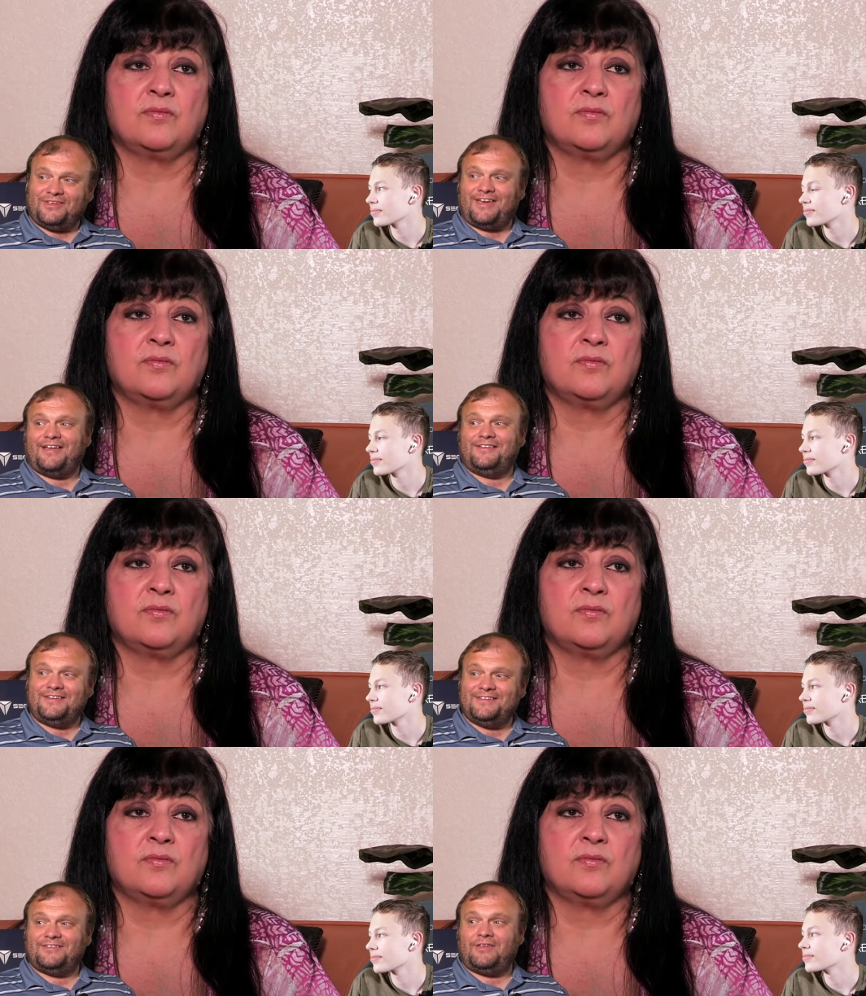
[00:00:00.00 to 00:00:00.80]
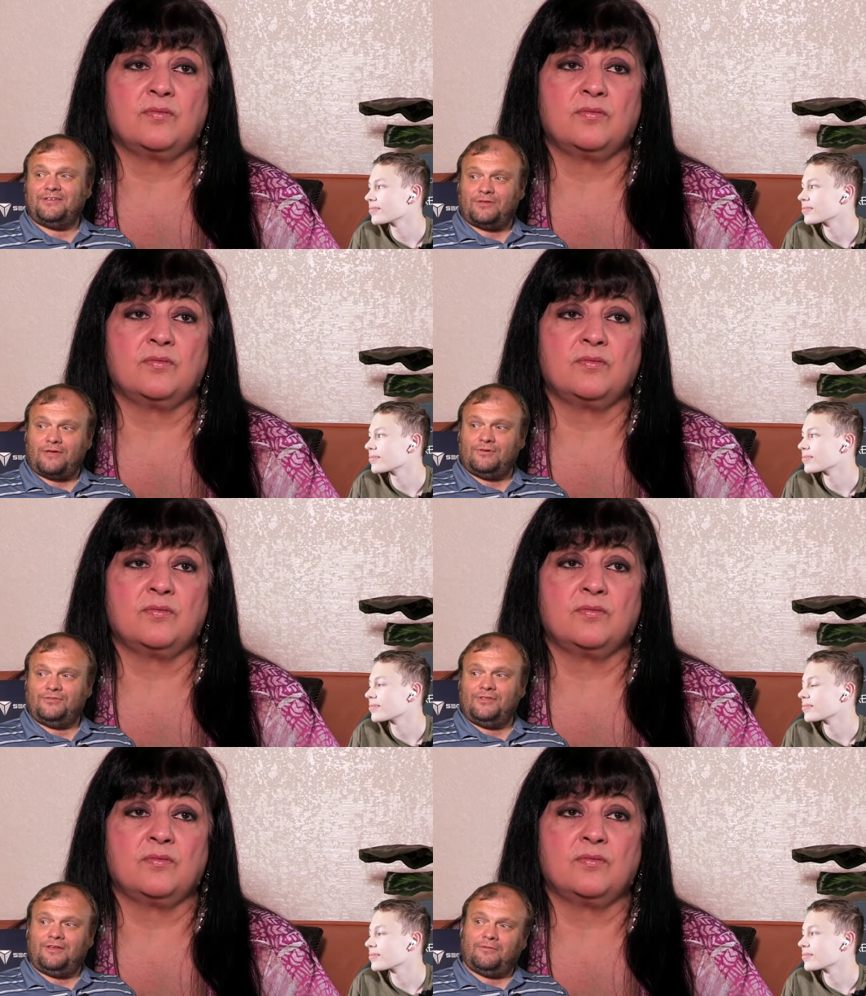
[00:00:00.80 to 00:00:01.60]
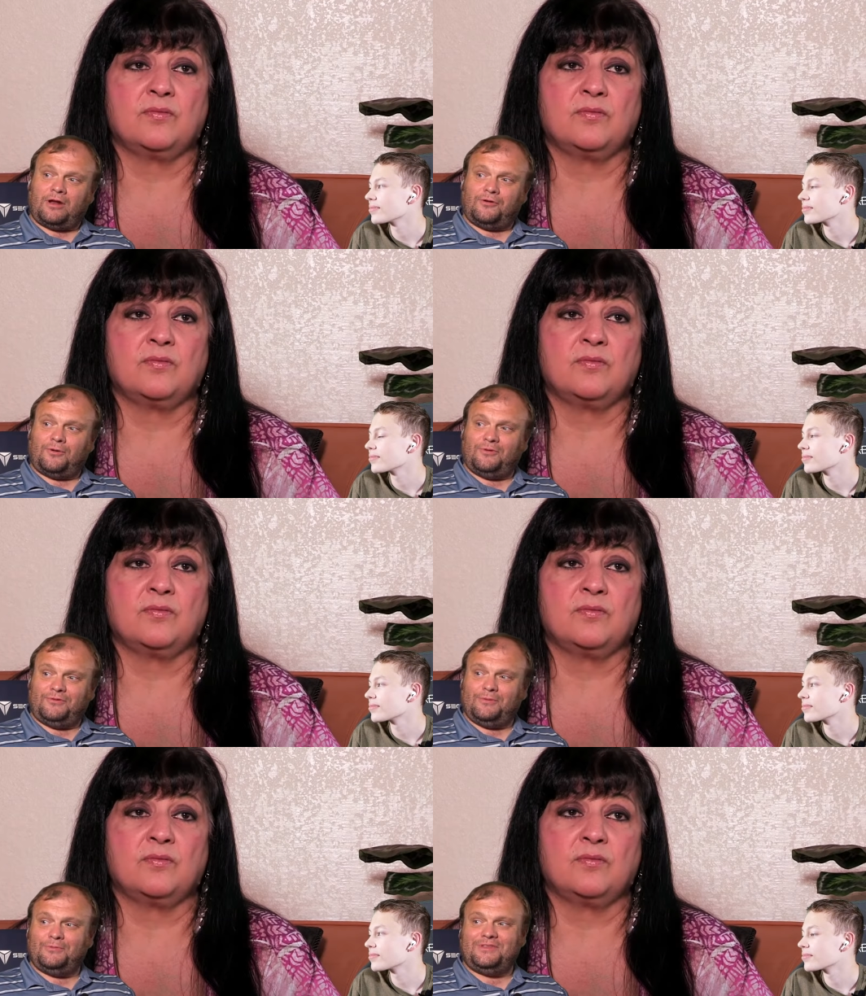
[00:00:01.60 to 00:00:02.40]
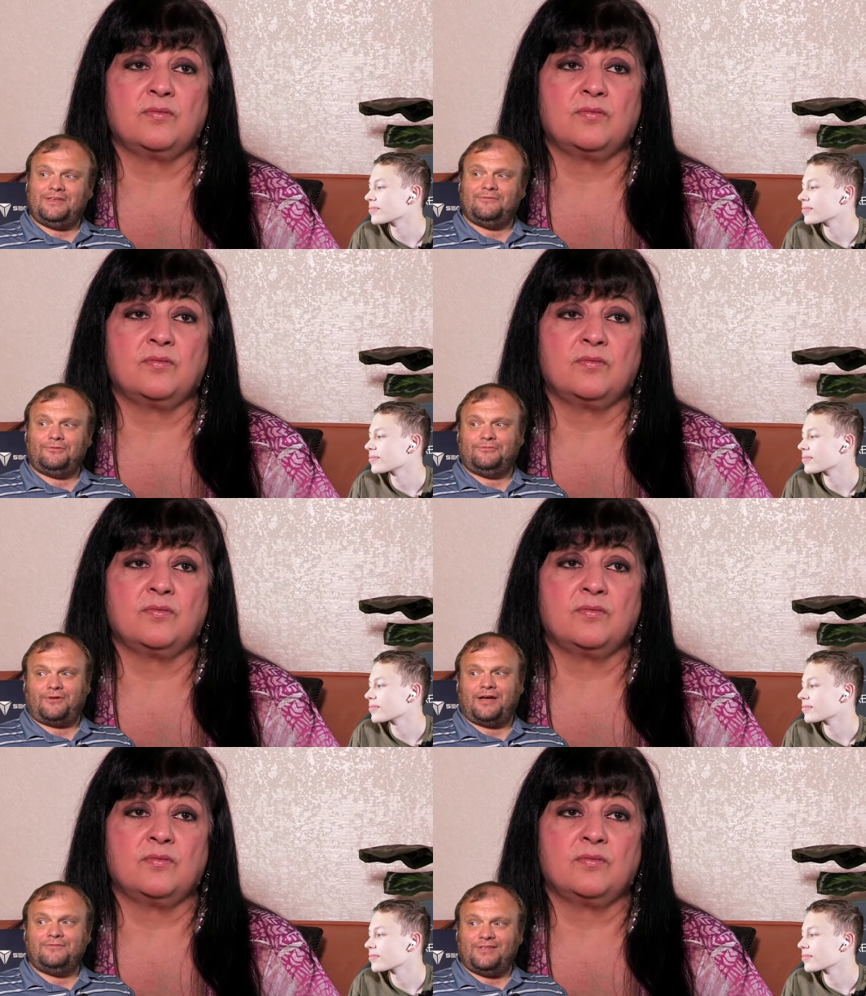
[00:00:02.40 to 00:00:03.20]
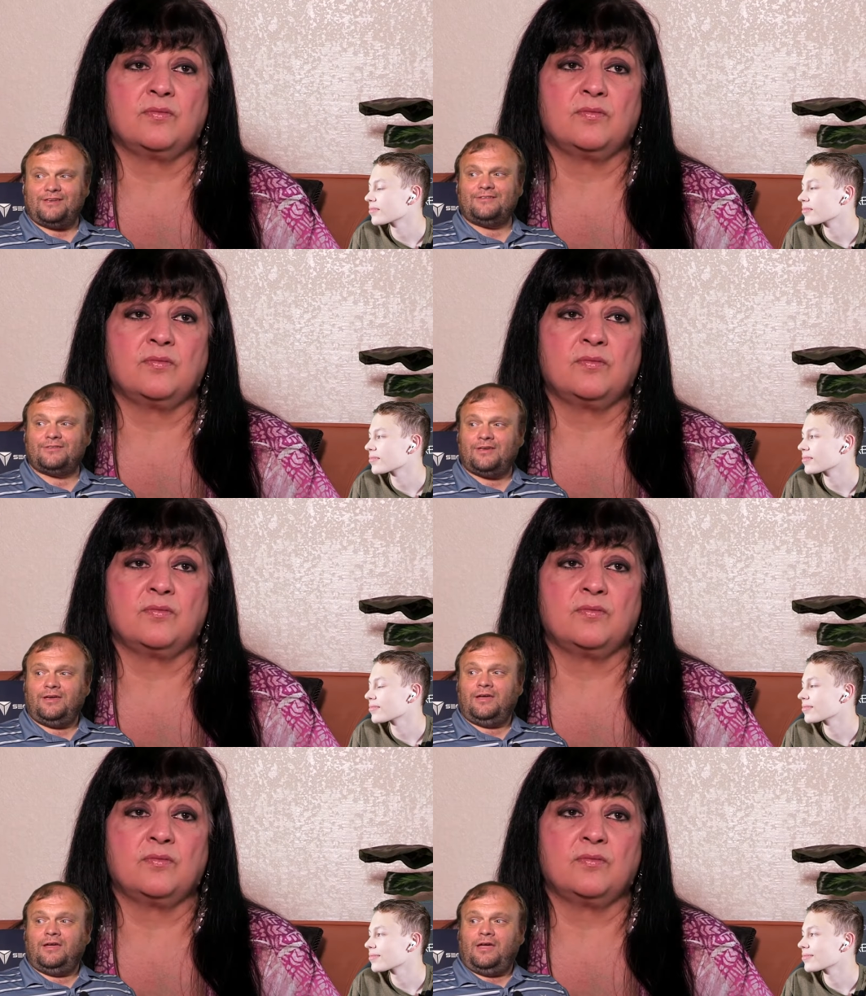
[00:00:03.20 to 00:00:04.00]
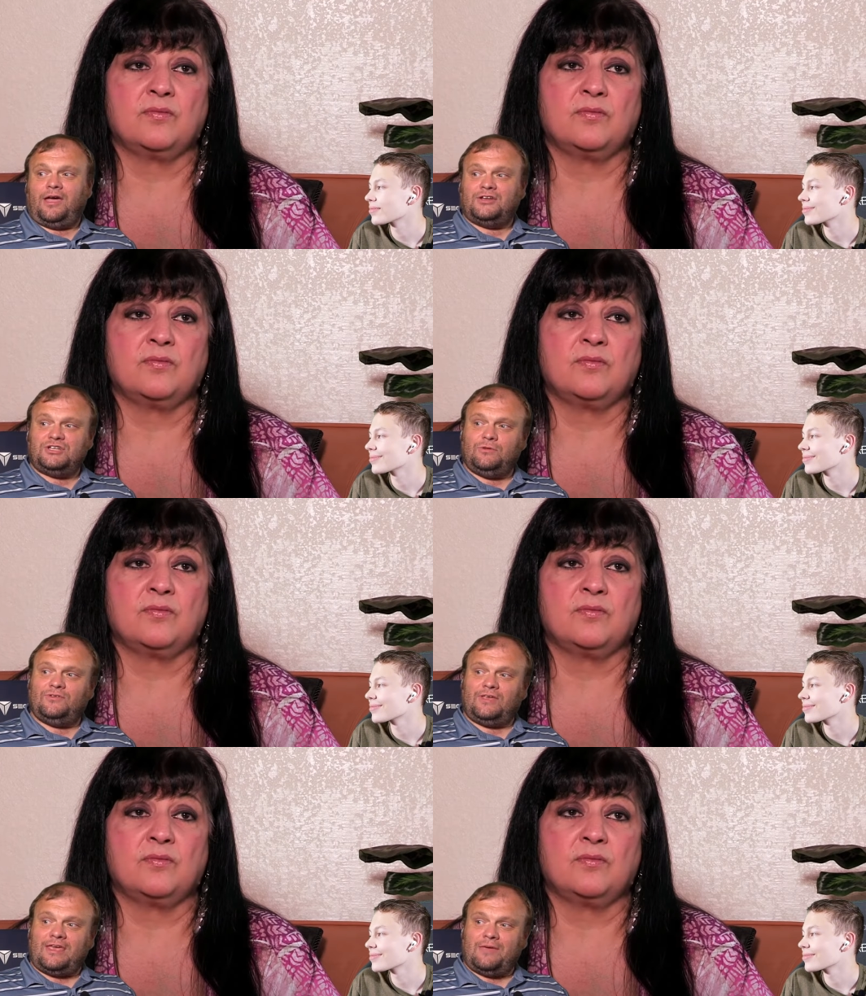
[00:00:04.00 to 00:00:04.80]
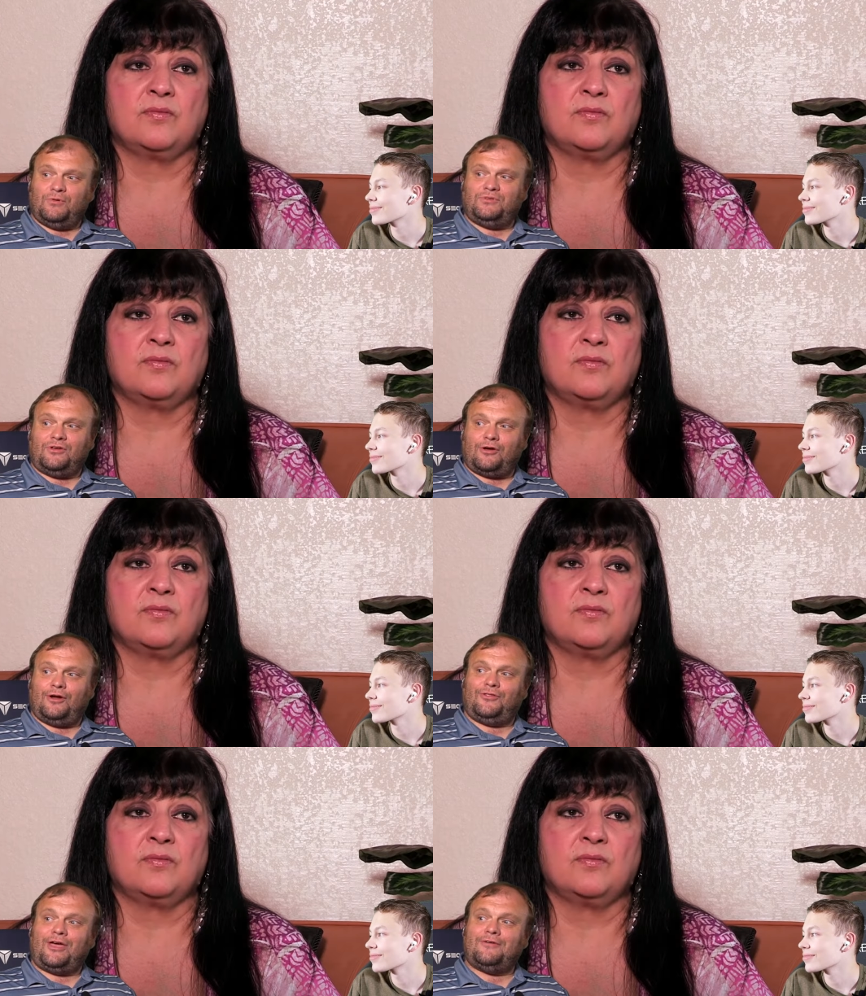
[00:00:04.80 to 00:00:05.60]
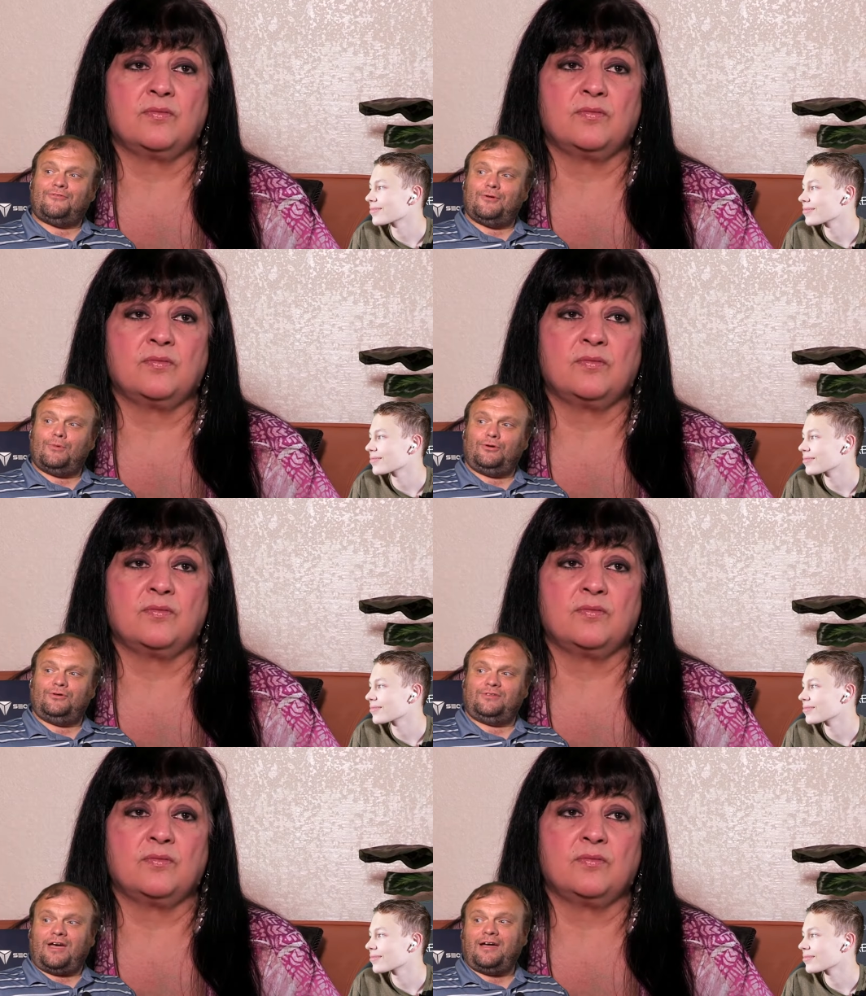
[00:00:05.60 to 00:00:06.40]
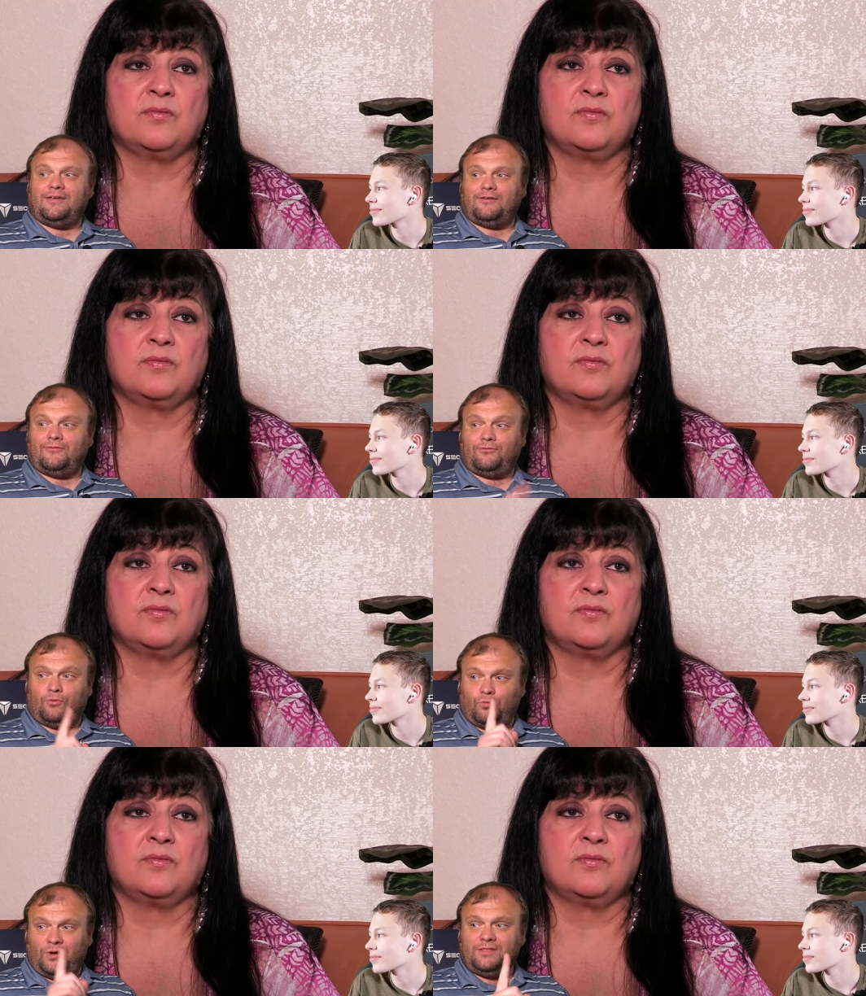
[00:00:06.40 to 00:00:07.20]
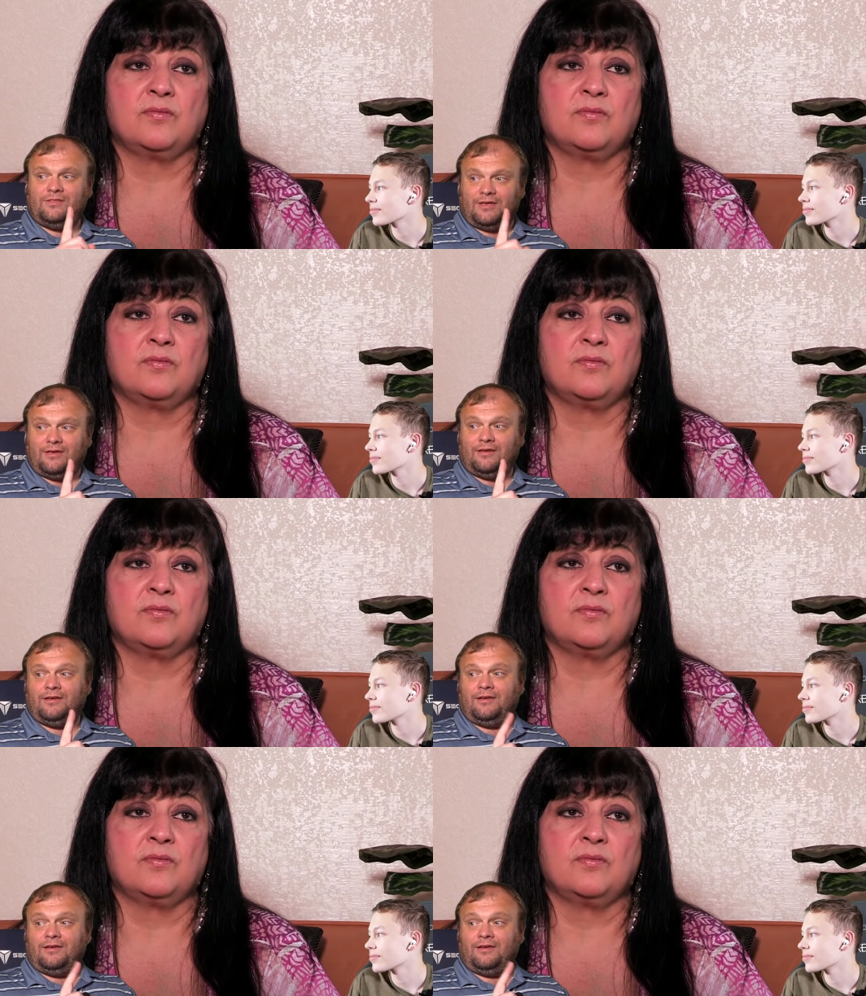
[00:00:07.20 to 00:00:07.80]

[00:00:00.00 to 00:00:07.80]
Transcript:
Speaker 1: calories, like so everything that a normal female would eat for 5 days. And she was able to cut that from her diet for 1 day